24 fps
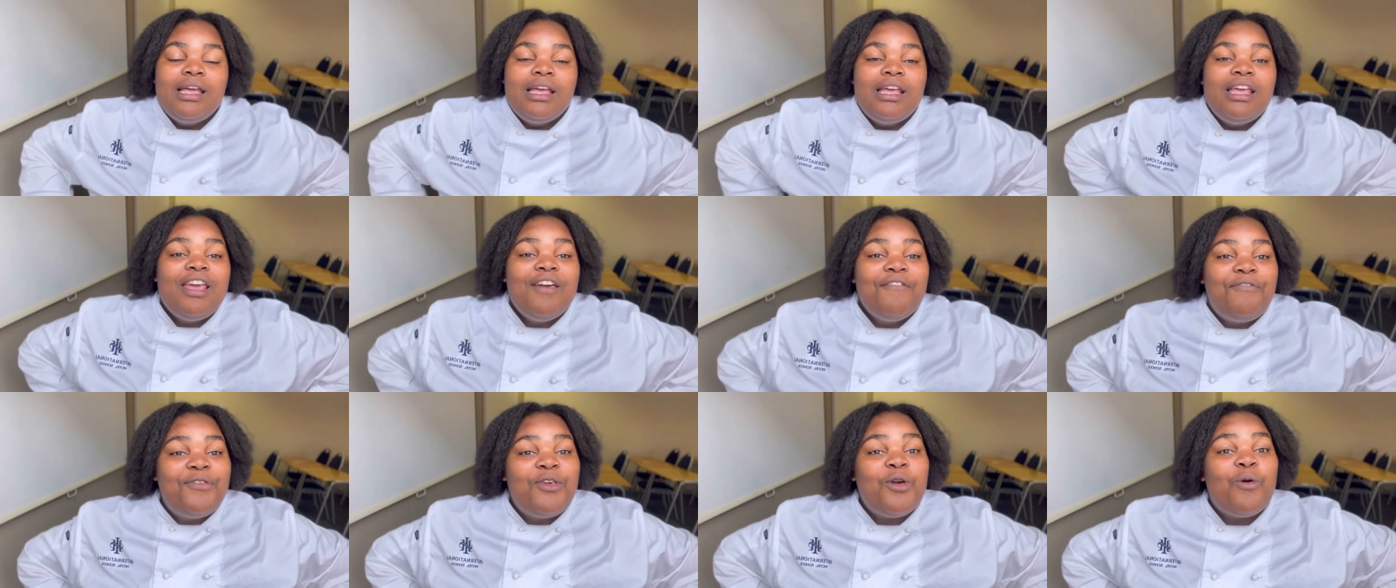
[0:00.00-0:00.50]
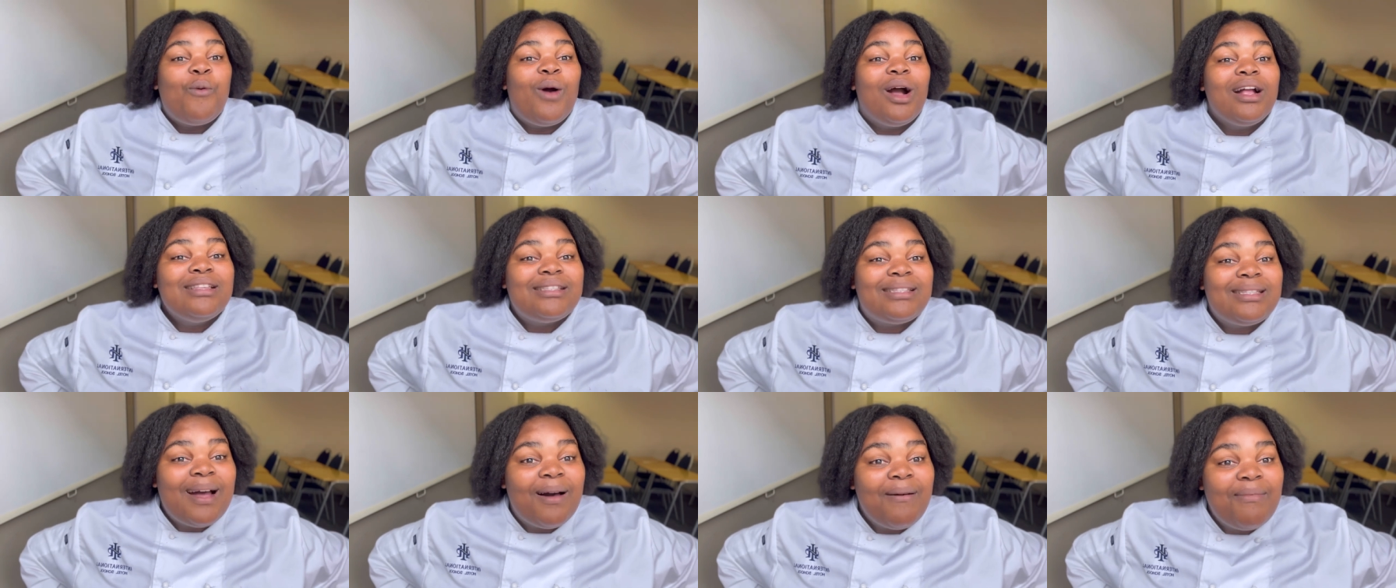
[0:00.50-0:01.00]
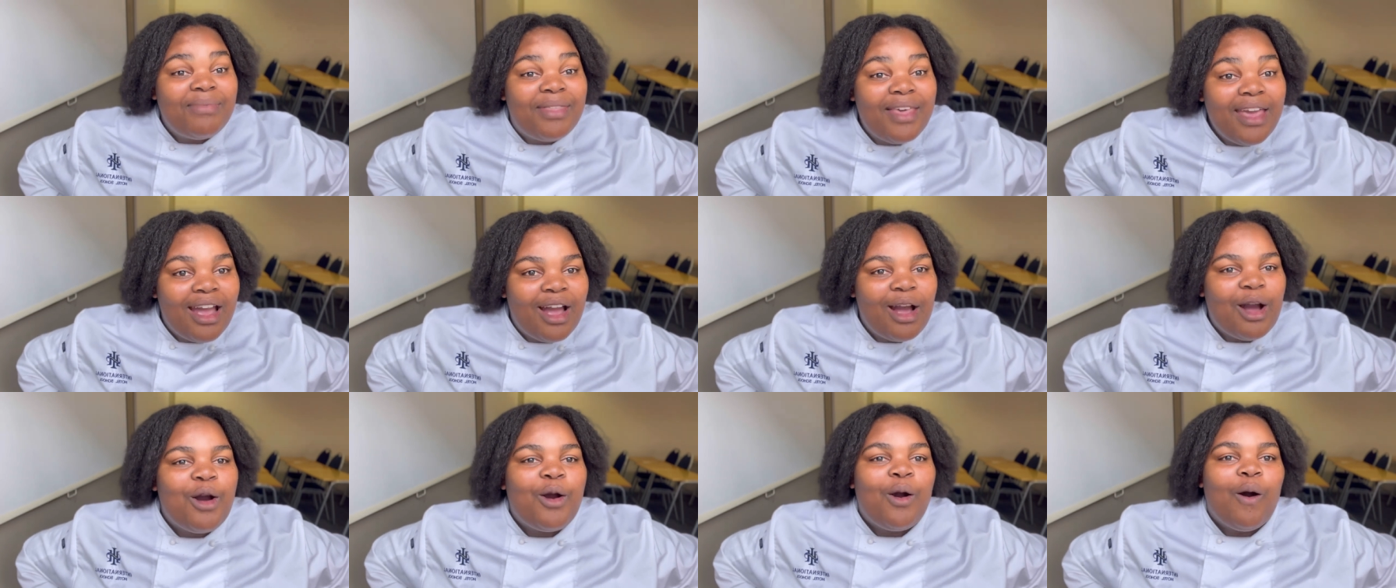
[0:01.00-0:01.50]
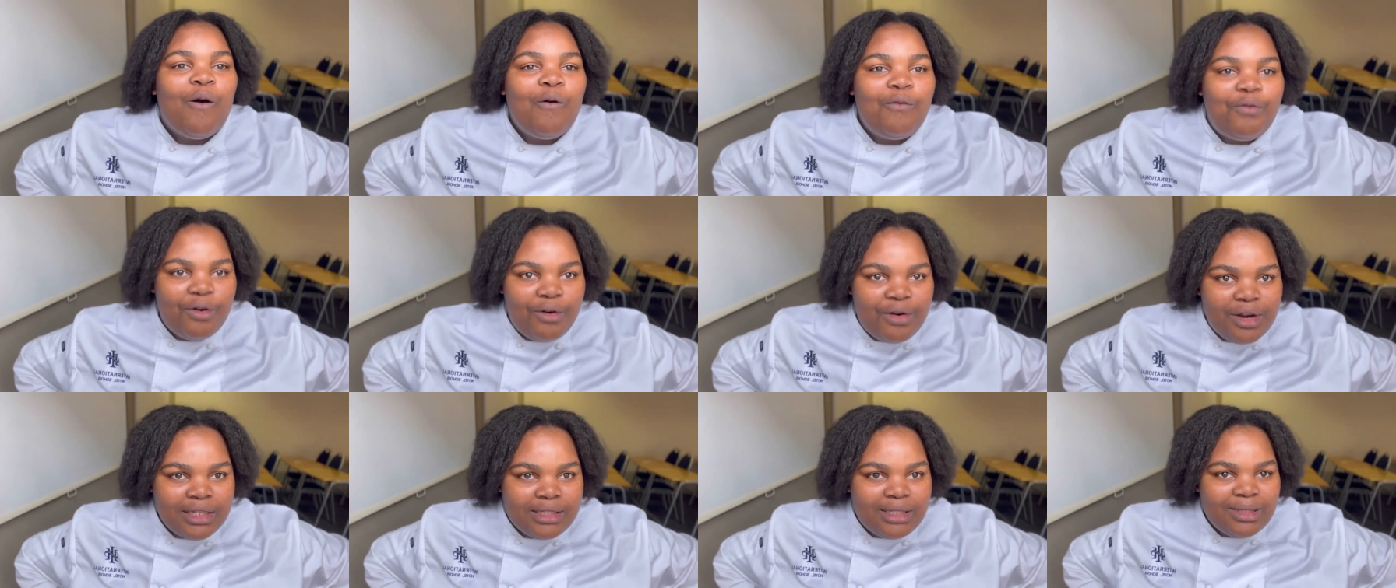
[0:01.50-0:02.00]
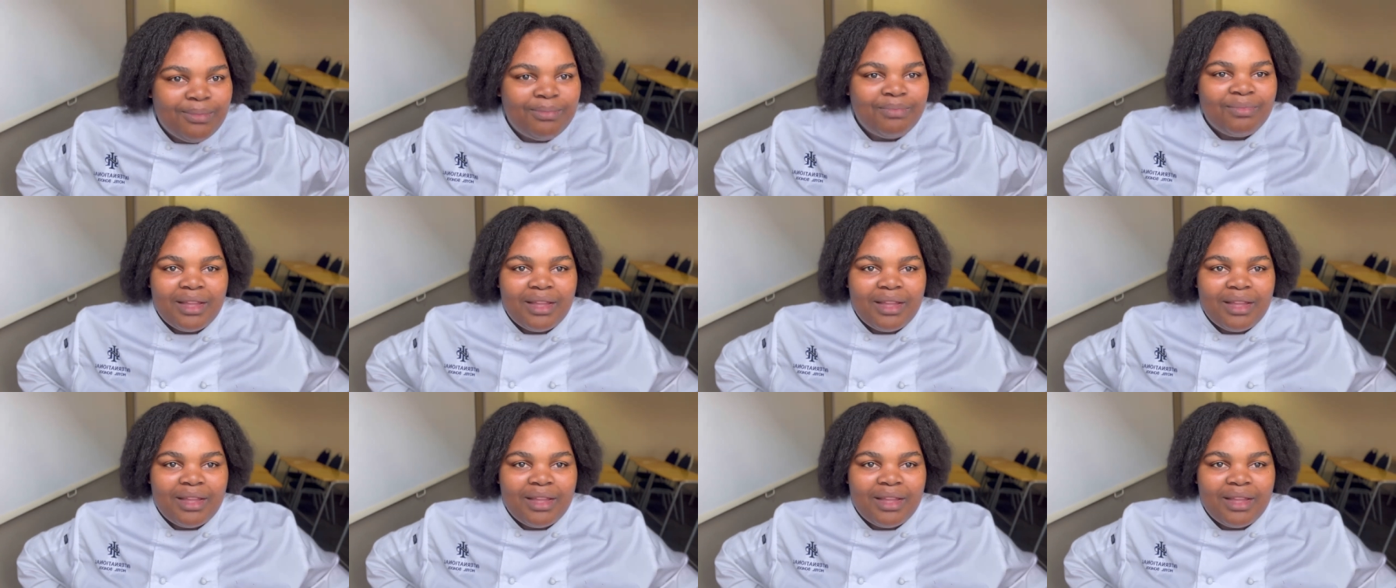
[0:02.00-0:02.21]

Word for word: if you want something, go for it.